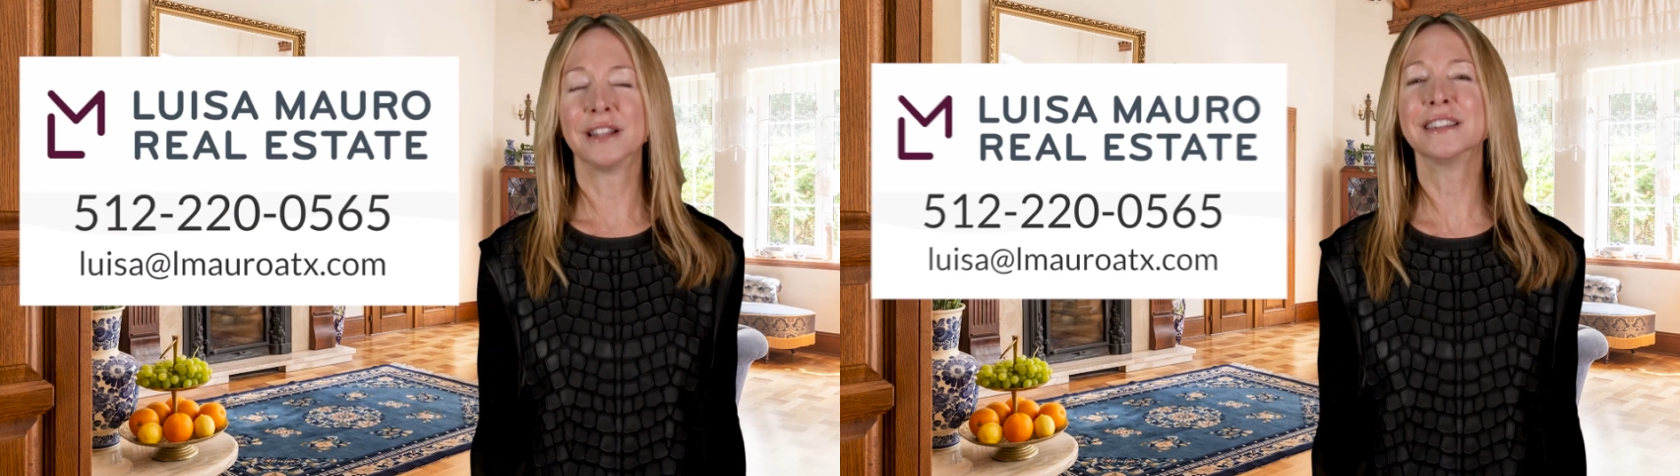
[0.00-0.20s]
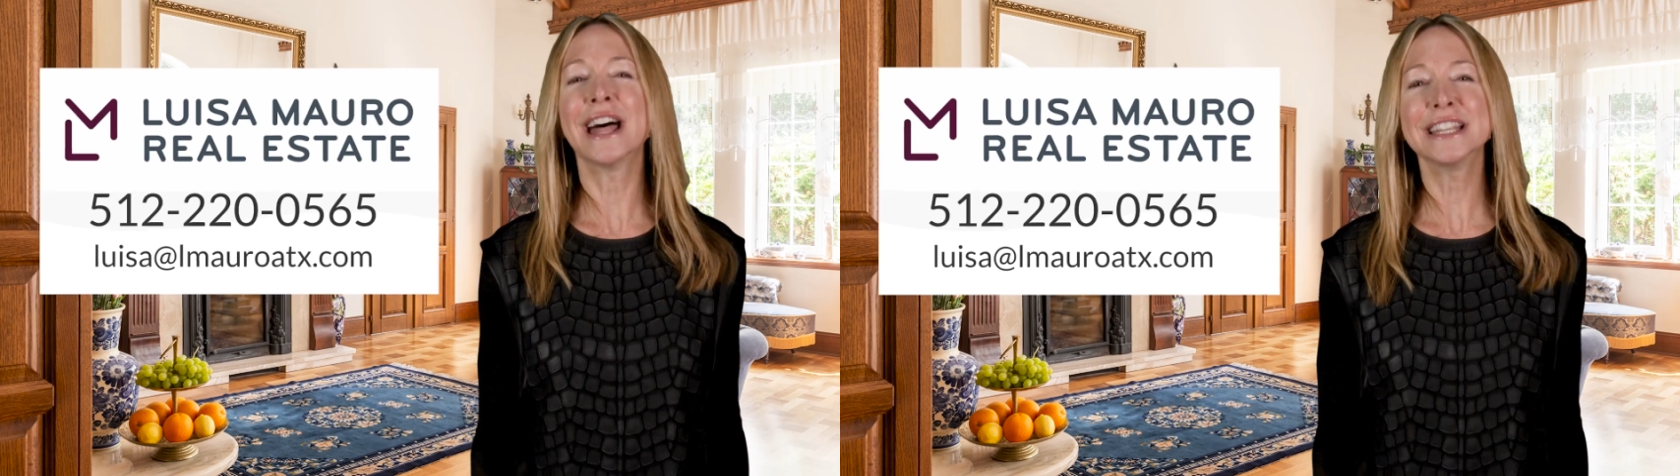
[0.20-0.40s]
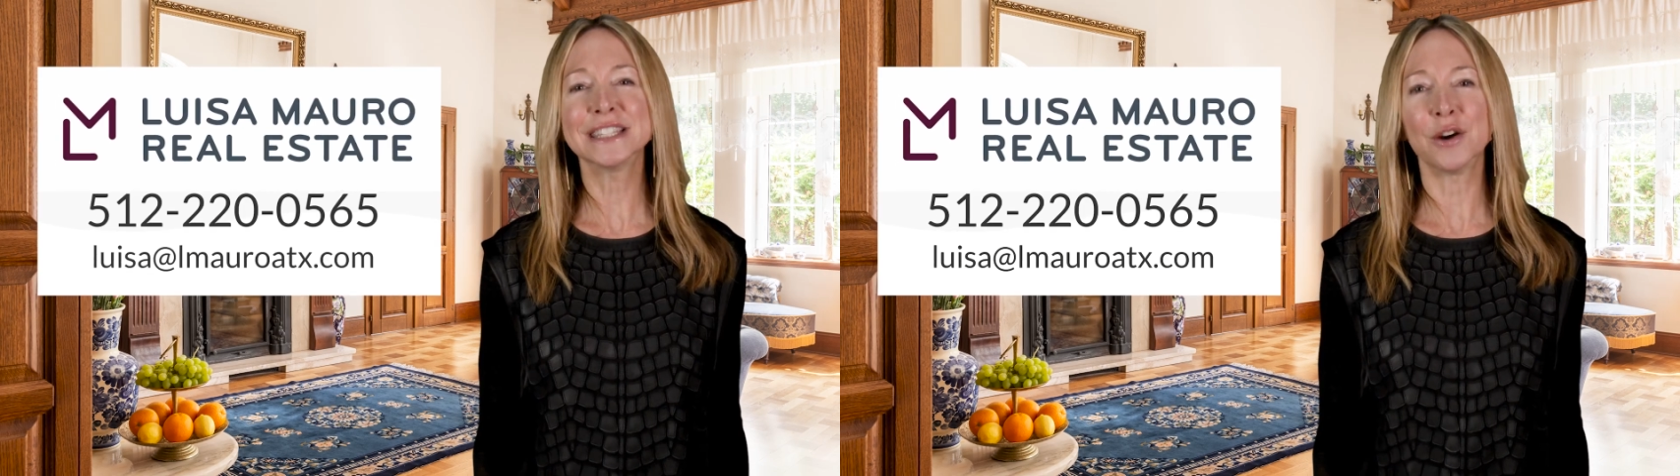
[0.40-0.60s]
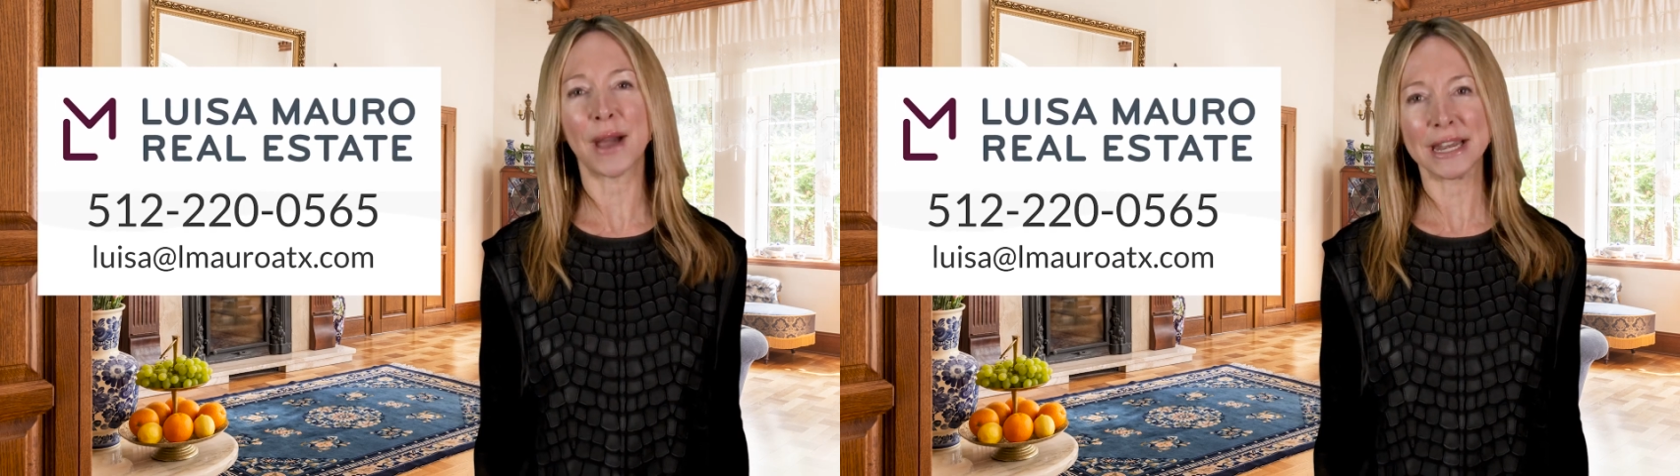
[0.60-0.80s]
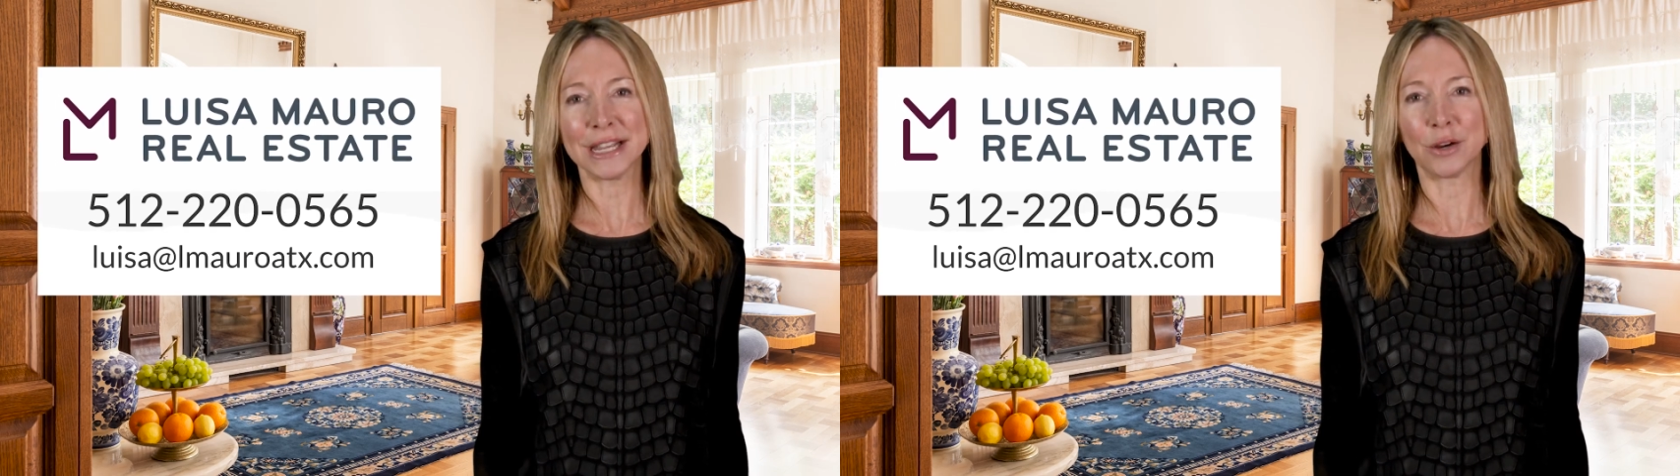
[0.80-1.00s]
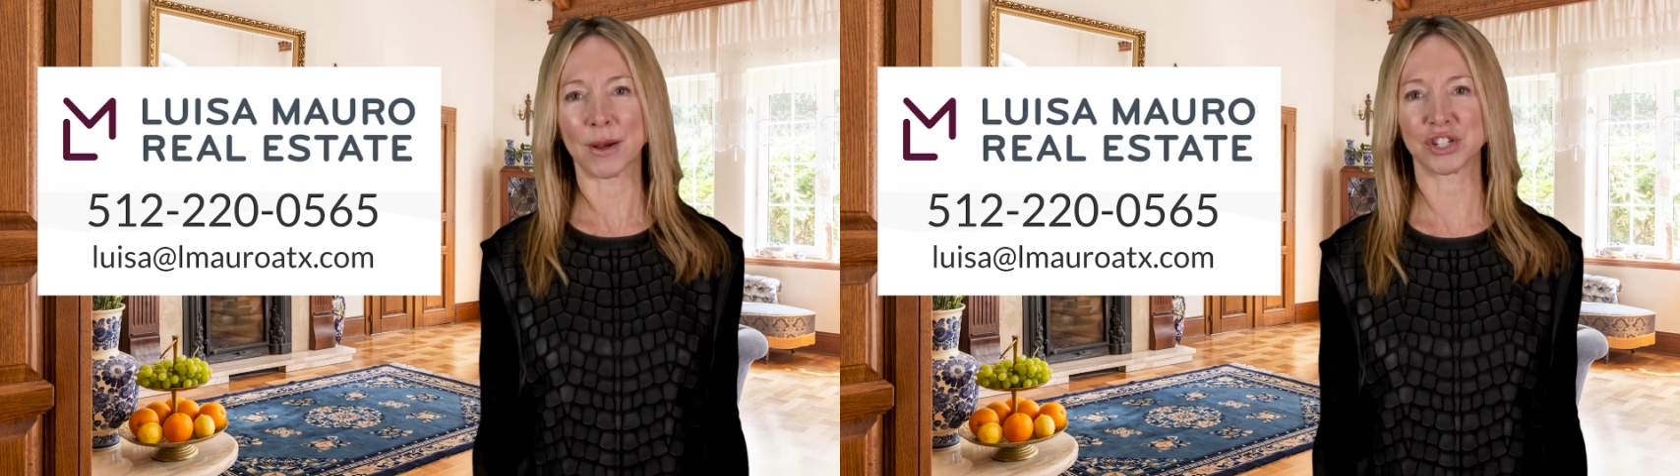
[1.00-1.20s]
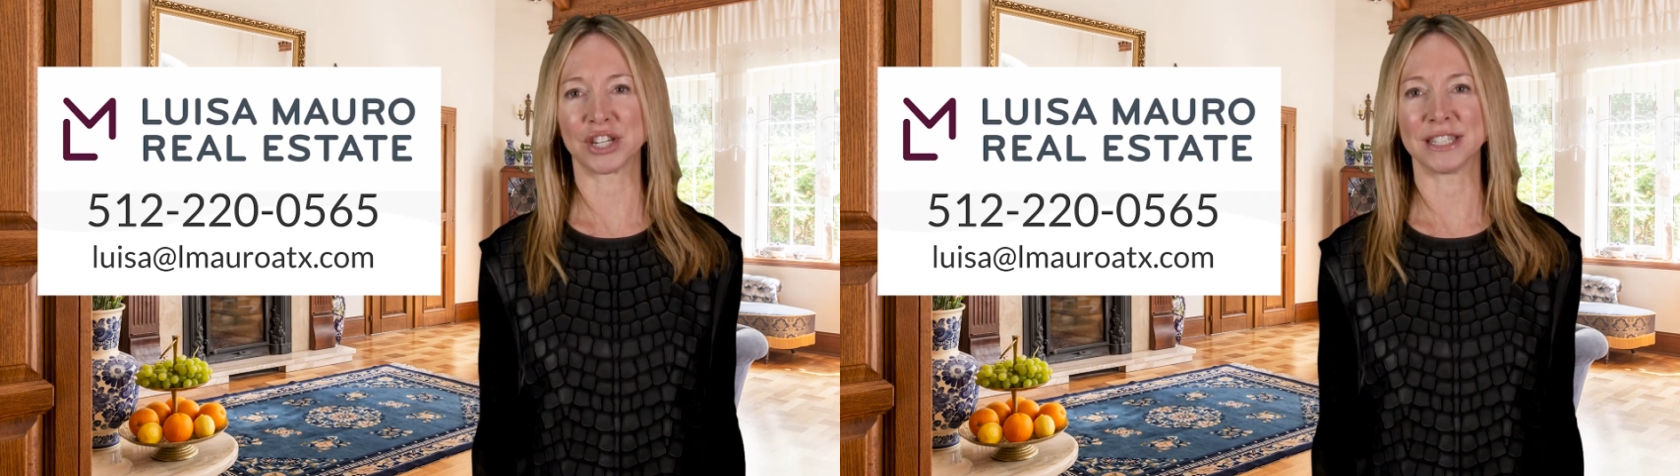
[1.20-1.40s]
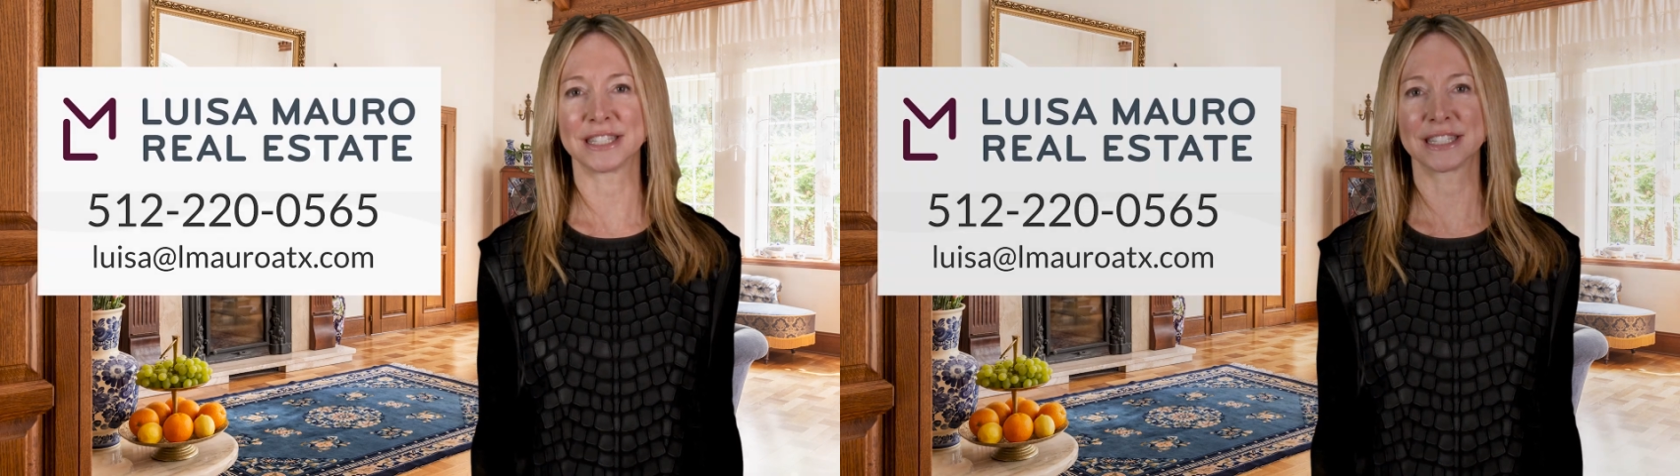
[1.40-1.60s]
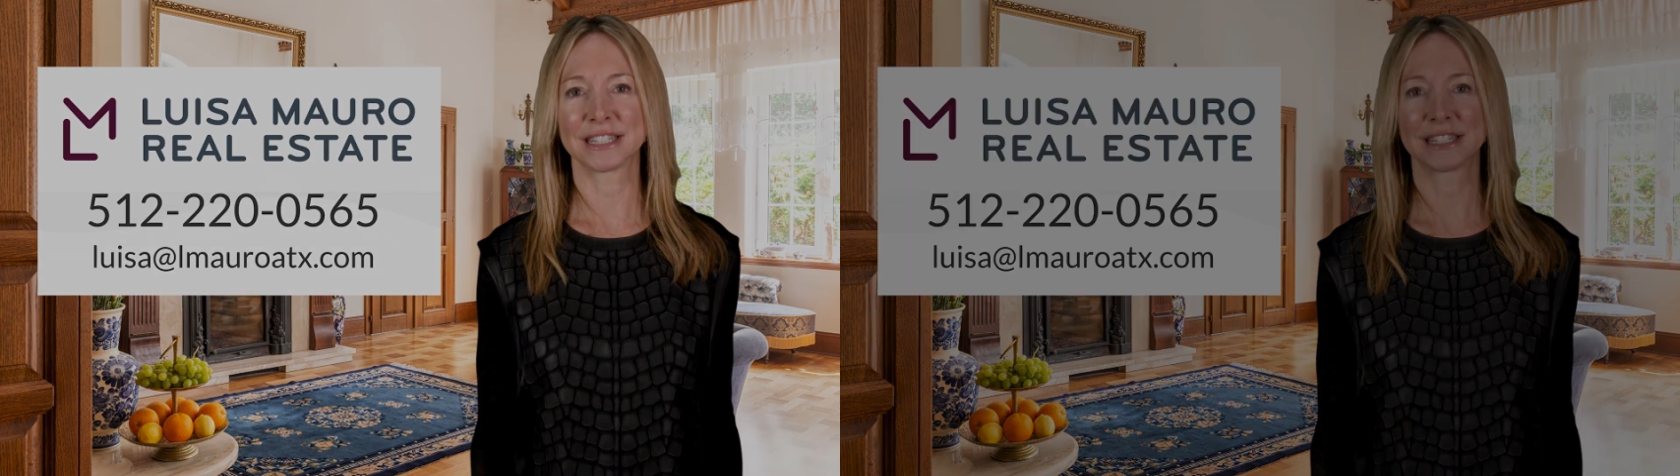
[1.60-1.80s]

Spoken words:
Let us know any questions.